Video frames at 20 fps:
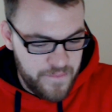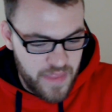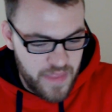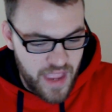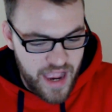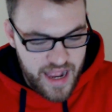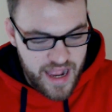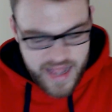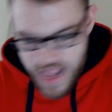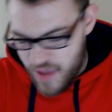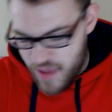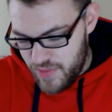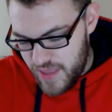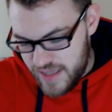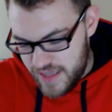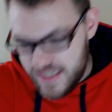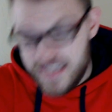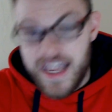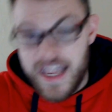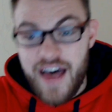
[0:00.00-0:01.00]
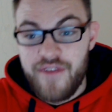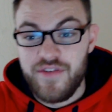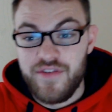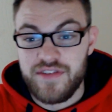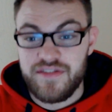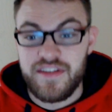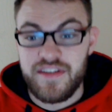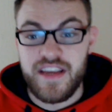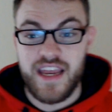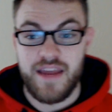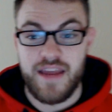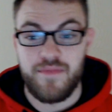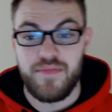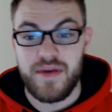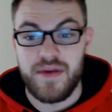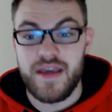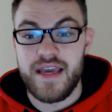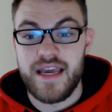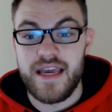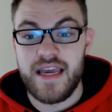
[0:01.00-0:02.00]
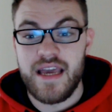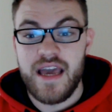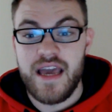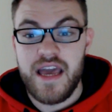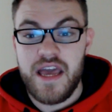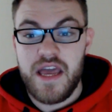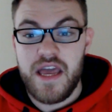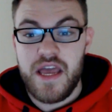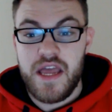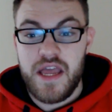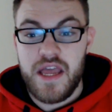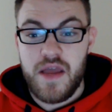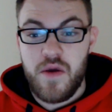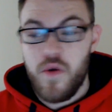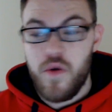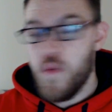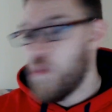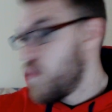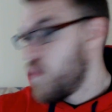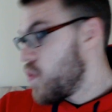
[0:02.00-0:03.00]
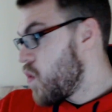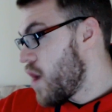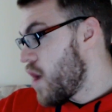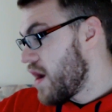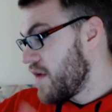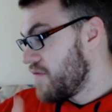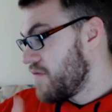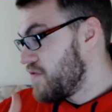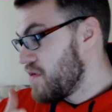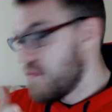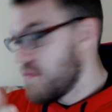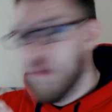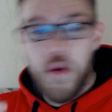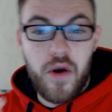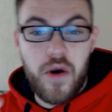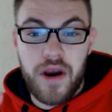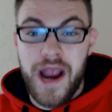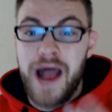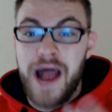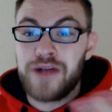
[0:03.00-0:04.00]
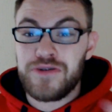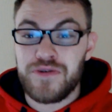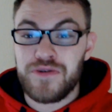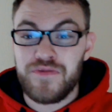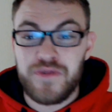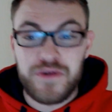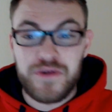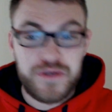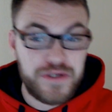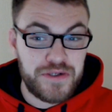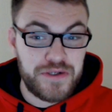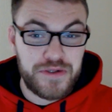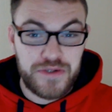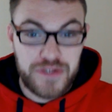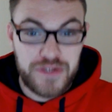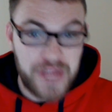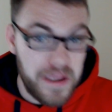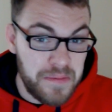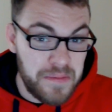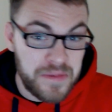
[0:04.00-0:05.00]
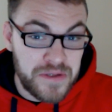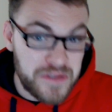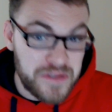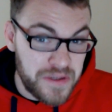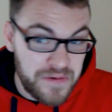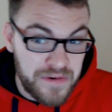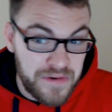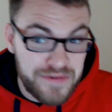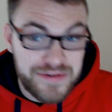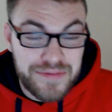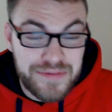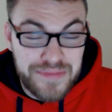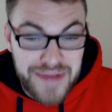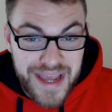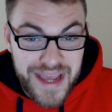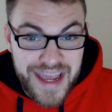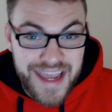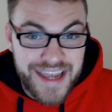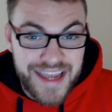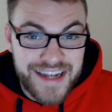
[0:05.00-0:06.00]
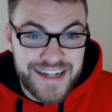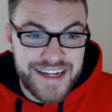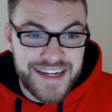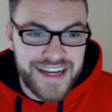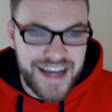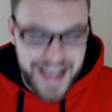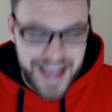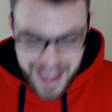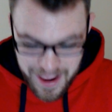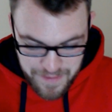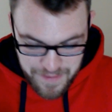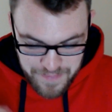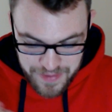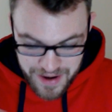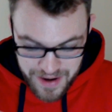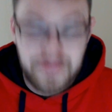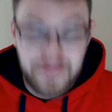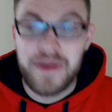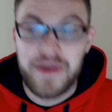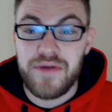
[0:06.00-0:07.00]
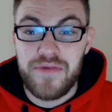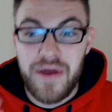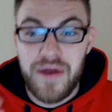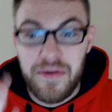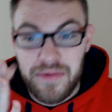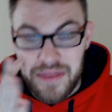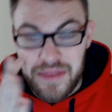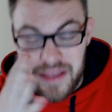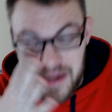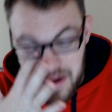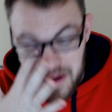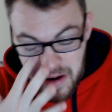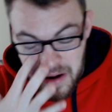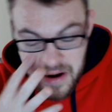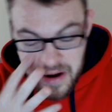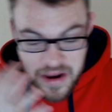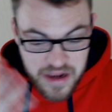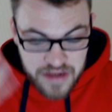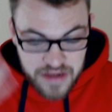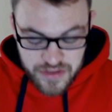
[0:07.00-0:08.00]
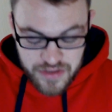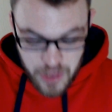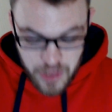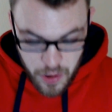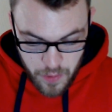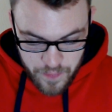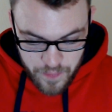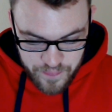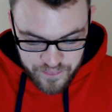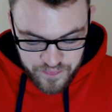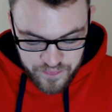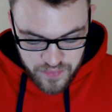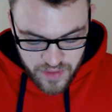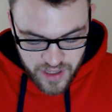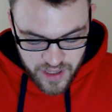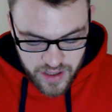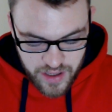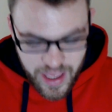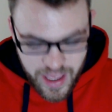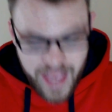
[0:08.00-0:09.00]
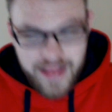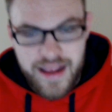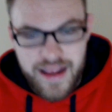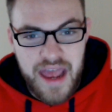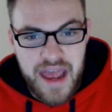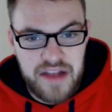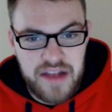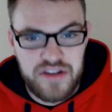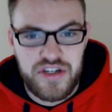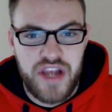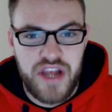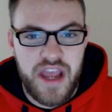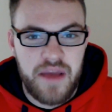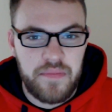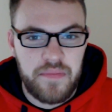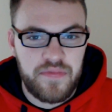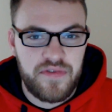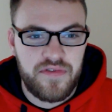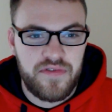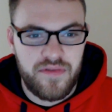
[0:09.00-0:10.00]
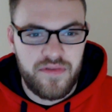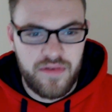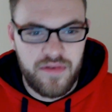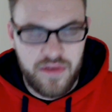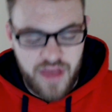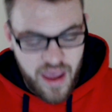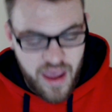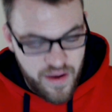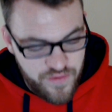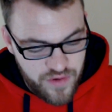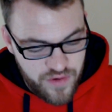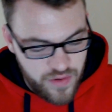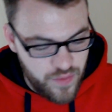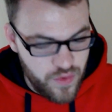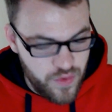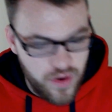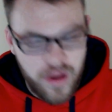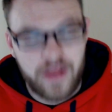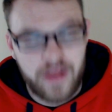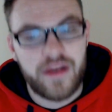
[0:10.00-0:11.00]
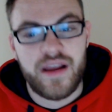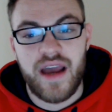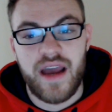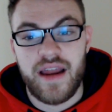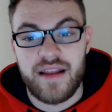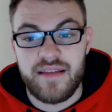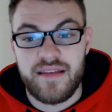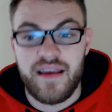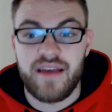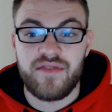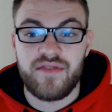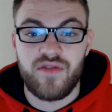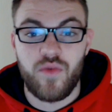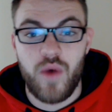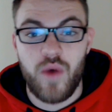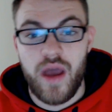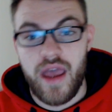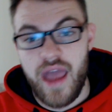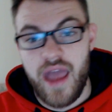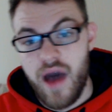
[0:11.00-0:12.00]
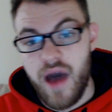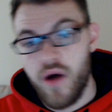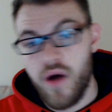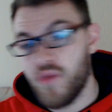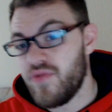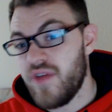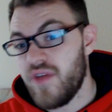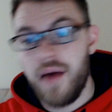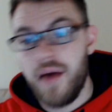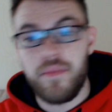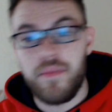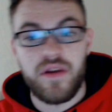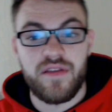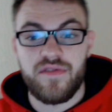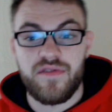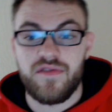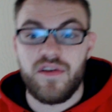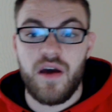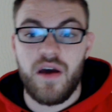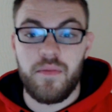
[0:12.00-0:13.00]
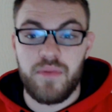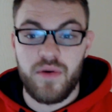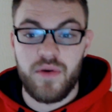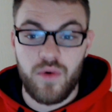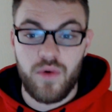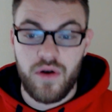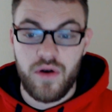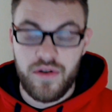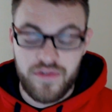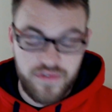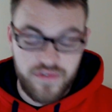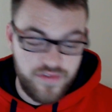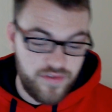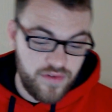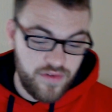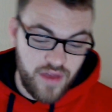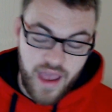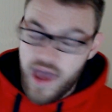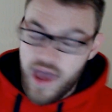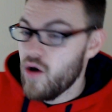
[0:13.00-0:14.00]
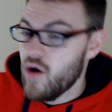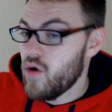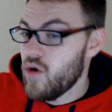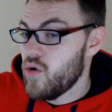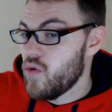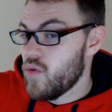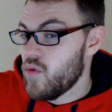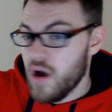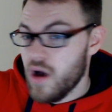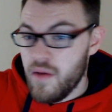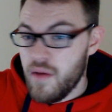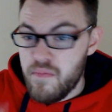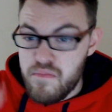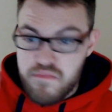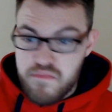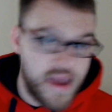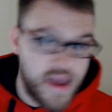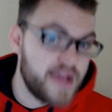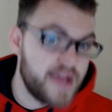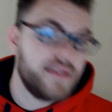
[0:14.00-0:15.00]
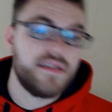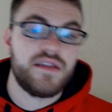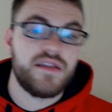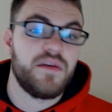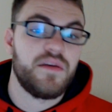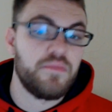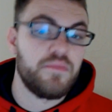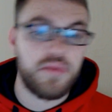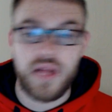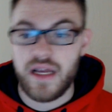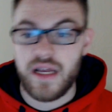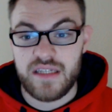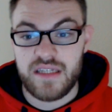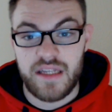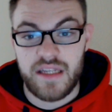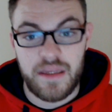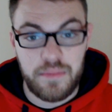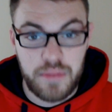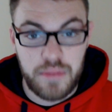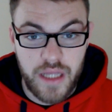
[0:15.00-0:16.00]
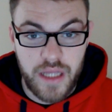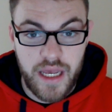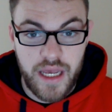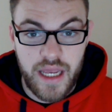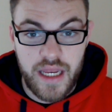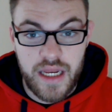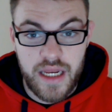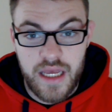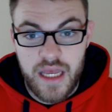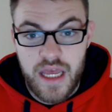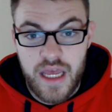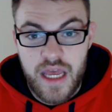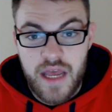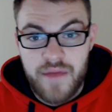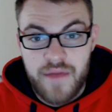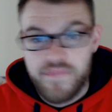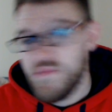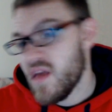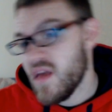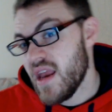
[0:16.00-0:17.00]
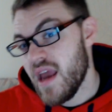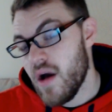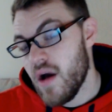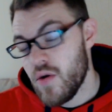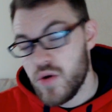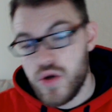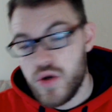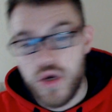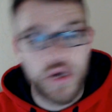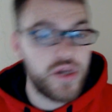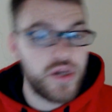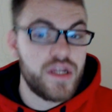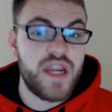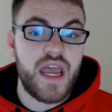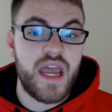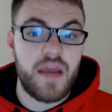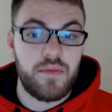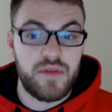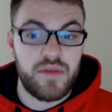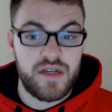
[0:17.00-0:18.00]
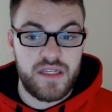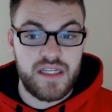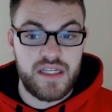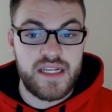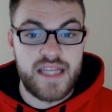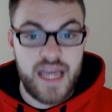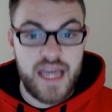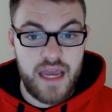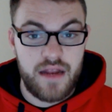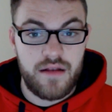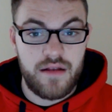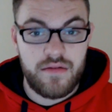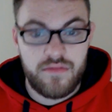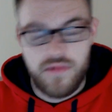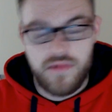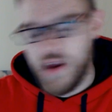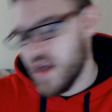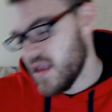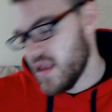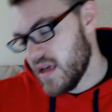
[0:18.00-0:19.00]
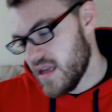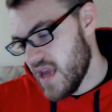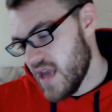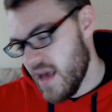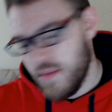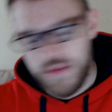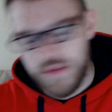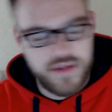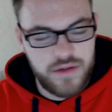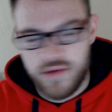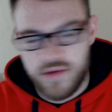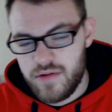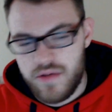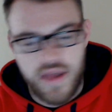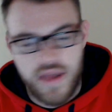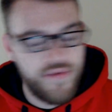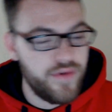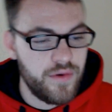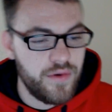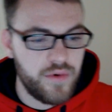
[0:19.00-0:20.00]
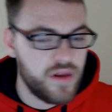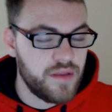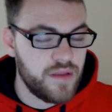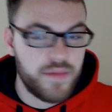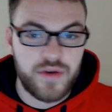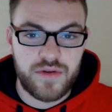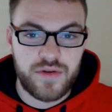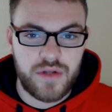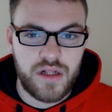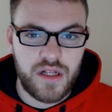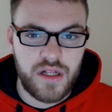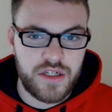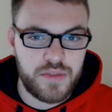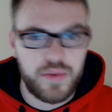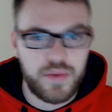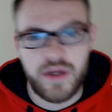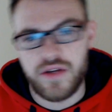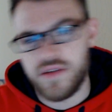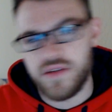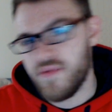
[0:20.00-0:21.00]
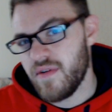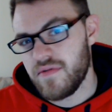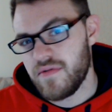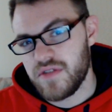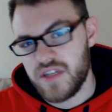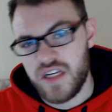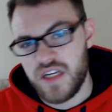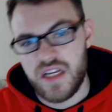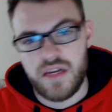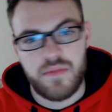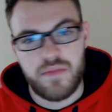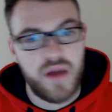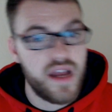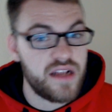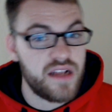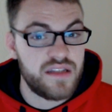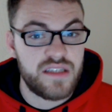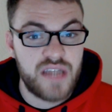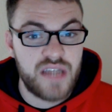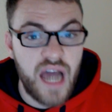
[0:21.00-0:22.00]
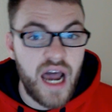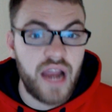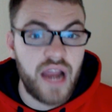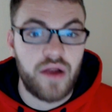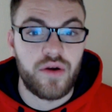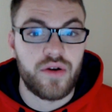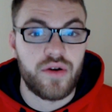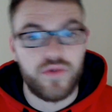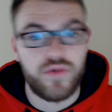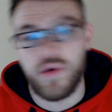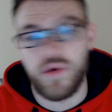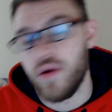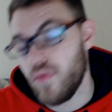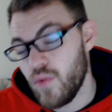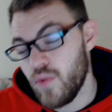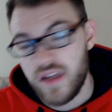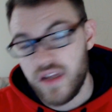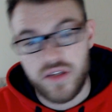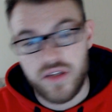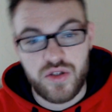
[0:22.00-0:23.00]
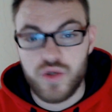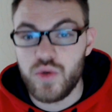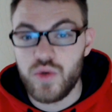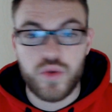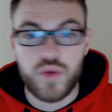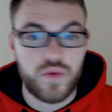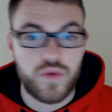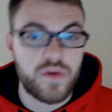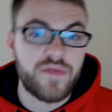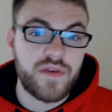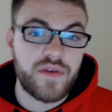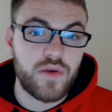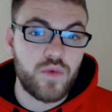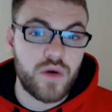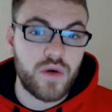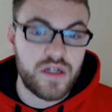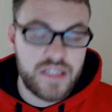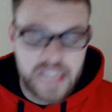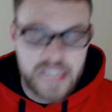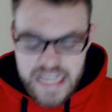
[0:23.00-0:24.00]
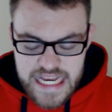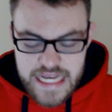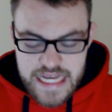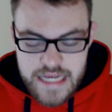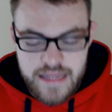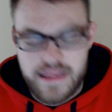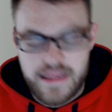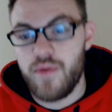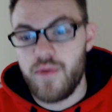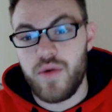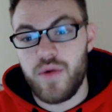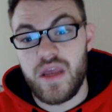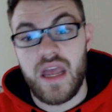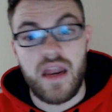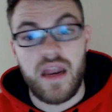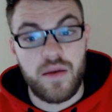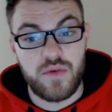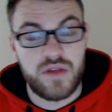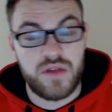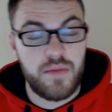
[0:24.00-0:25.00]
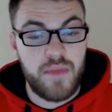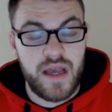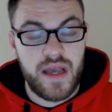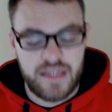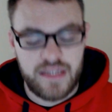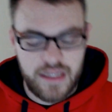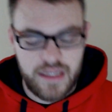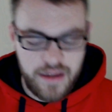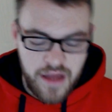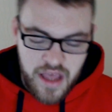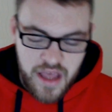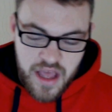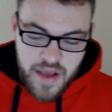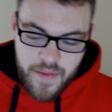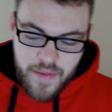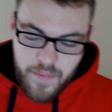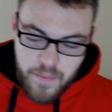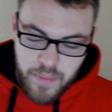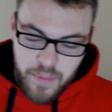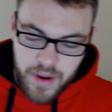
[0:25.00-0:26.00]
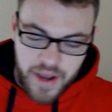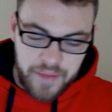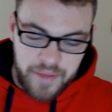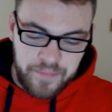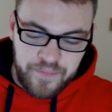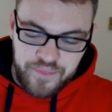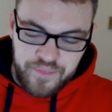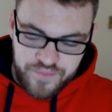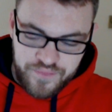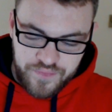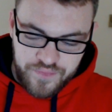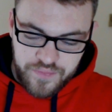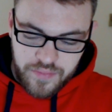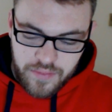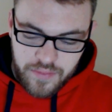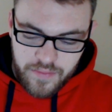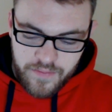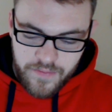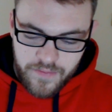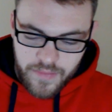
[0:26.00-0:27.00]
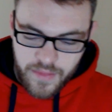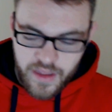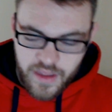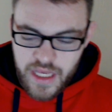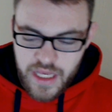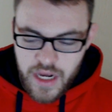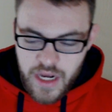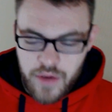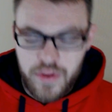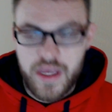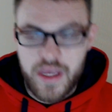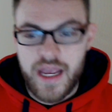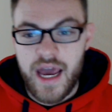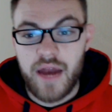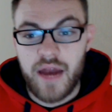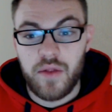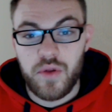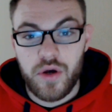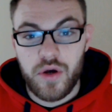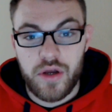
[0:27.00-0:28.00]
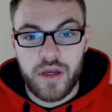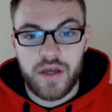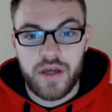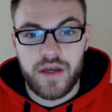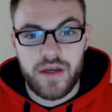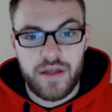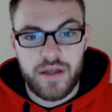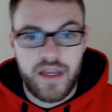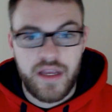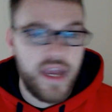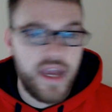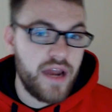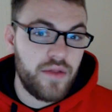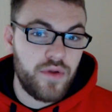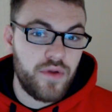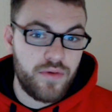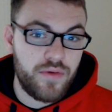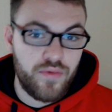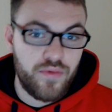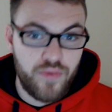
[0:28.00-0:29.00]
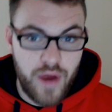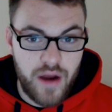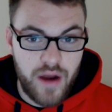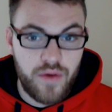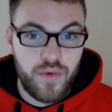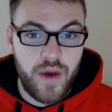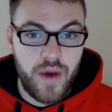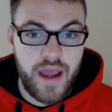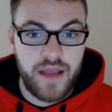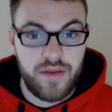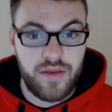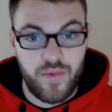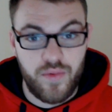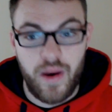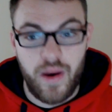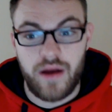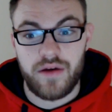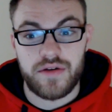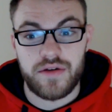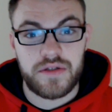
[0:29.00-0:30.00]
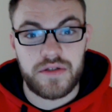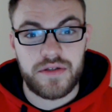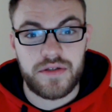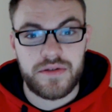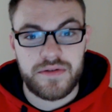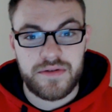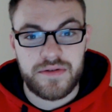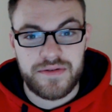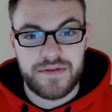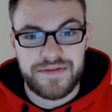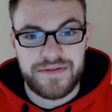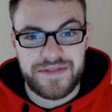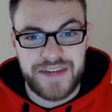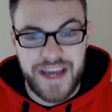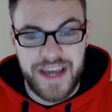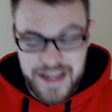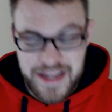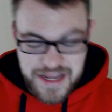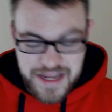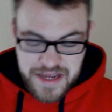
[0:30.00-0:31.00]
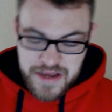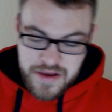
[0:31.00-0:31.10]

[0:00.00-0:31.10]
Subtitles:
Now, this is obviously going to be one of the more controversial statements I've ever made, but I'm going to run with it here. So, at COD Champs, everyone kind of takes away how dominant Scumpy was, how amazing Complexity played, and how good Nameless did, right? Like, Nameless was definitely one of the most clutch players I've ever seen in my entire career, winning 2 3v1s that weekend. It was amazing. But, you know, you gotta look right away at the records, okay?